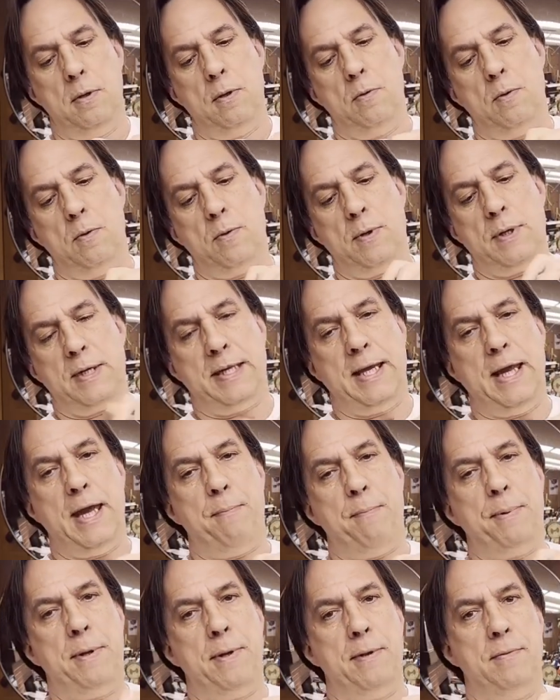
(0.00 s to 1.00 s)
We want to cap
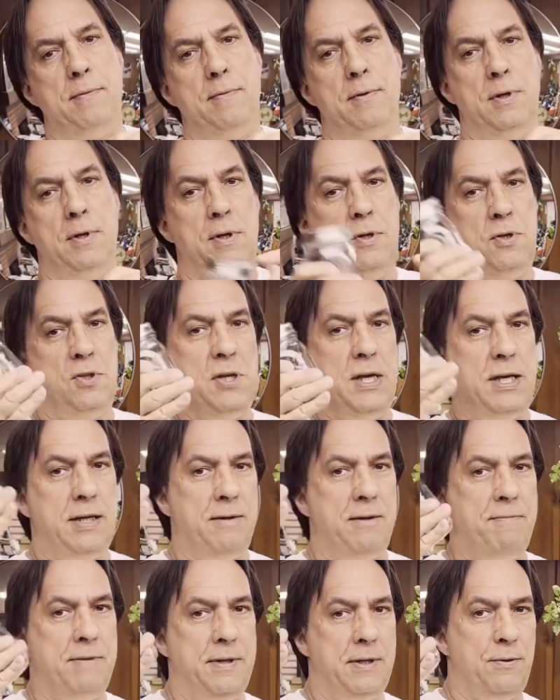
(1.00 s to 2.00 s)
it, shake it
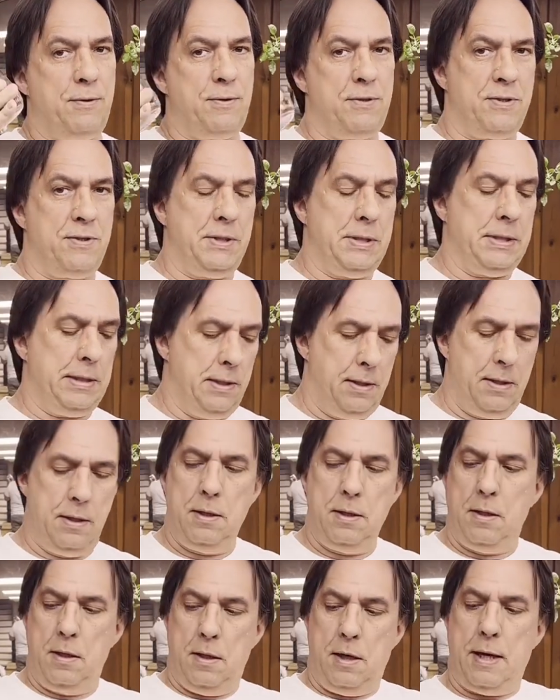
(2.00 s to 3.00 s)
vigorously.
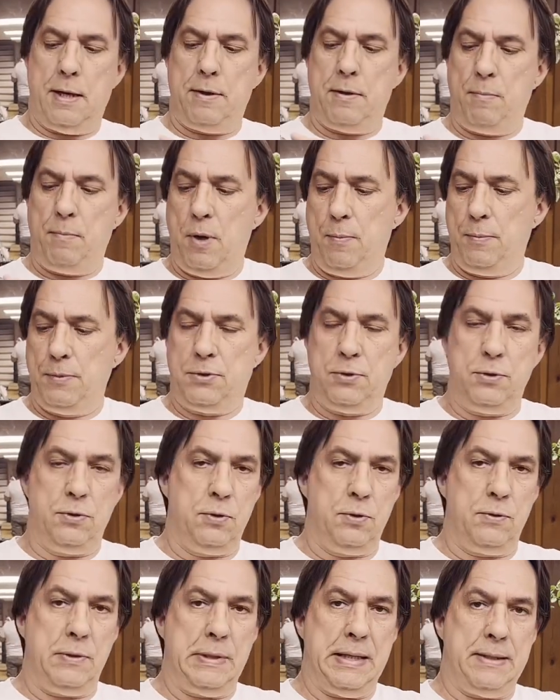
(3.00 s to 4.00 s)
The moment you do
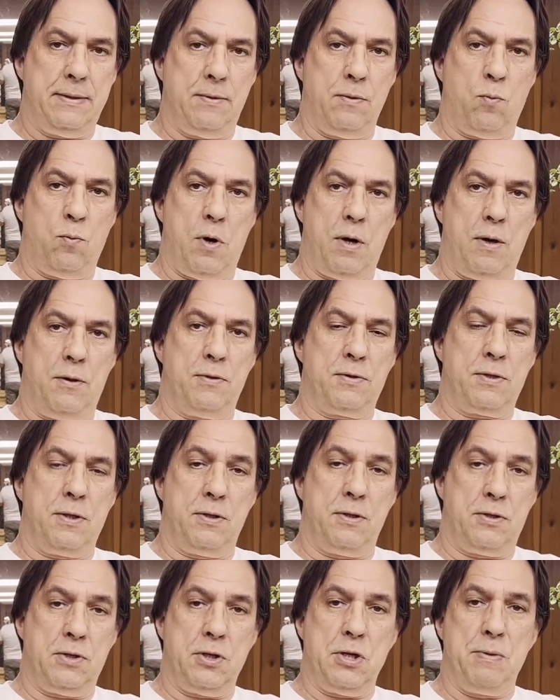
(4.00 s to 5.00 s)
that, the water is going to
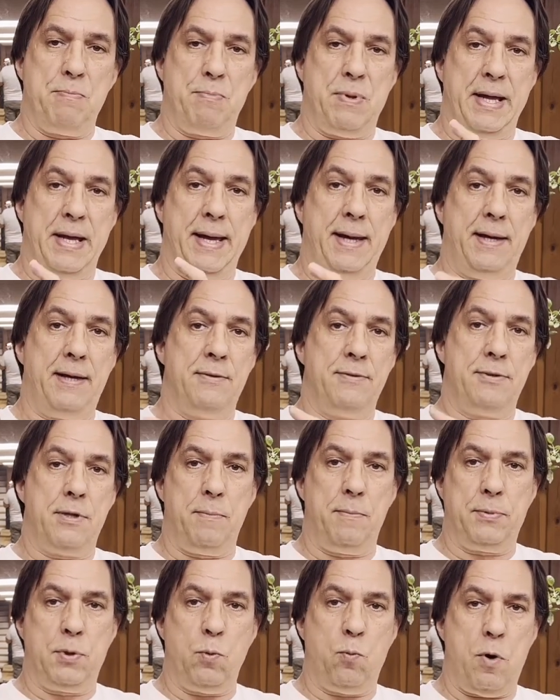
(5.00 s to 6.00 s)
turn black.
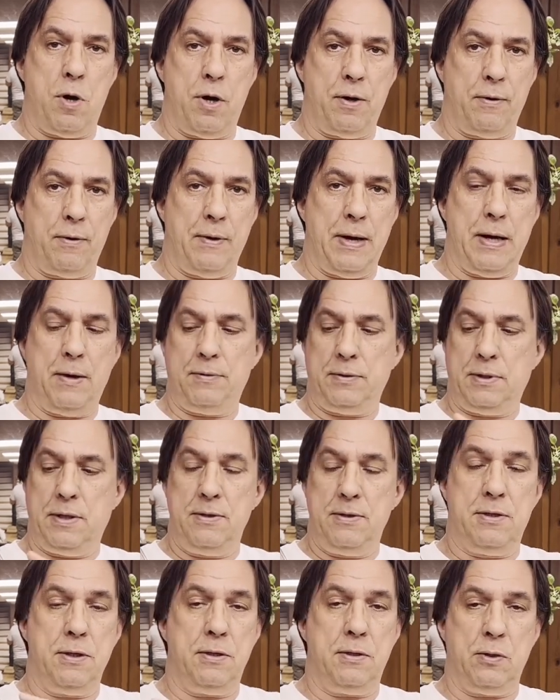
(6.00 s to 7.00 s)
Dump the water out.
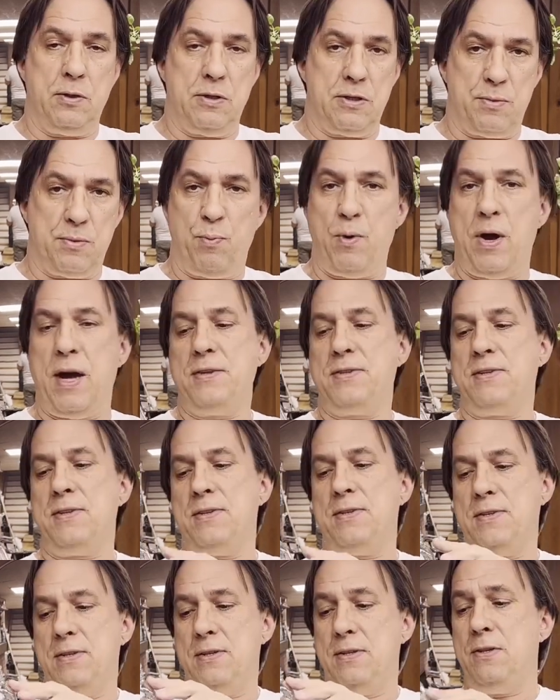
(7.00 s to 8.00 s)
Continue this process
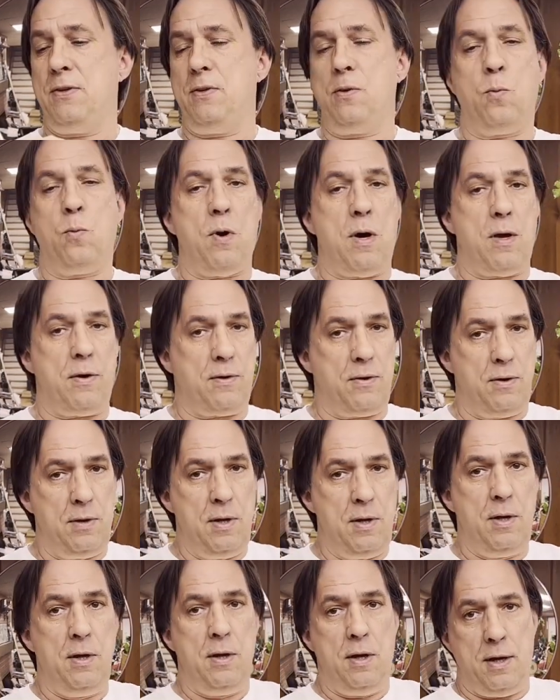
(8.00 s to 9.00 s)
until the water
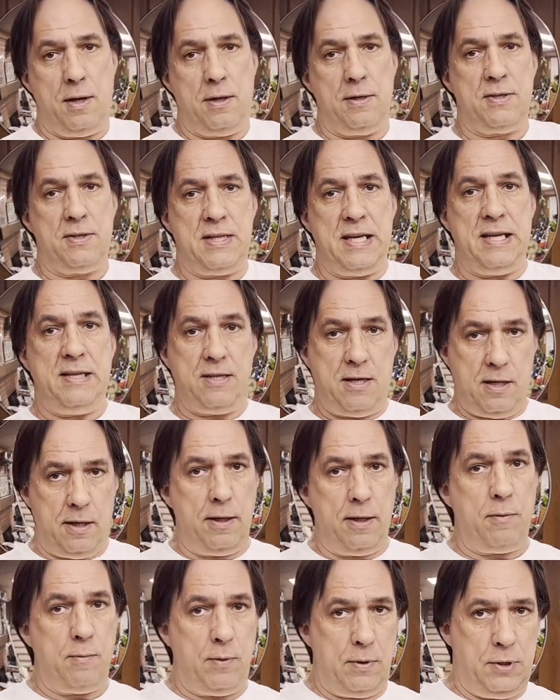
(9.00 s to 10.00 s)
stays
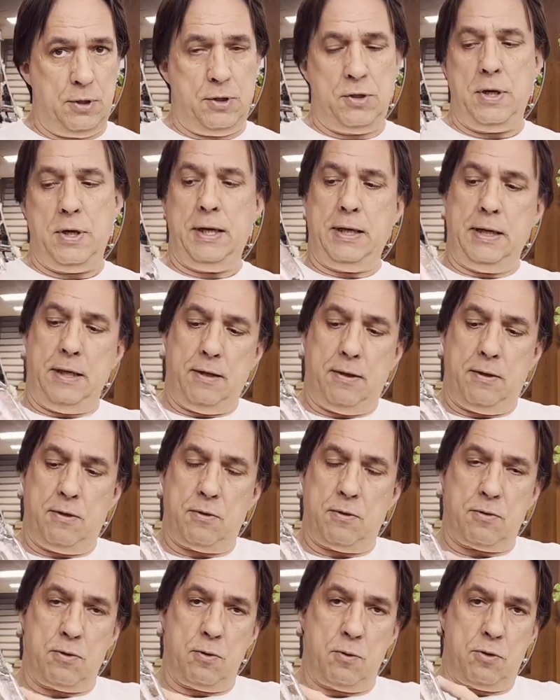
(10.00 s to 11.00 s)
clear when you shake it and
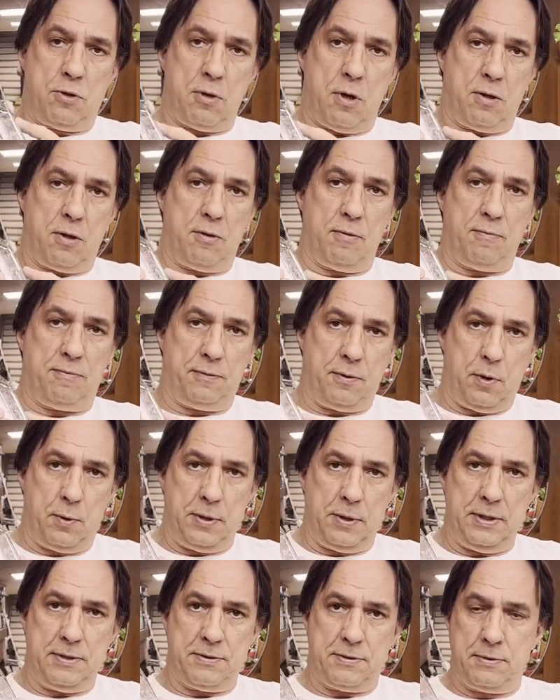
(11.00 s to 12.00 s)
there's no charcoal
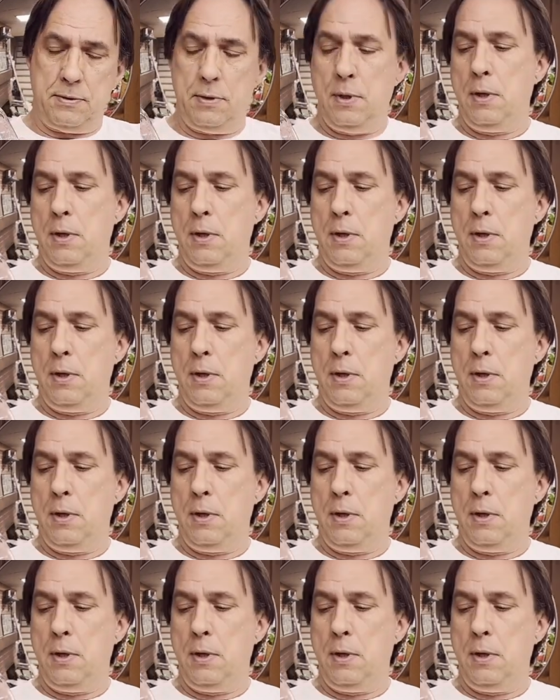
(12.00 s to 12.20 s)
floaties.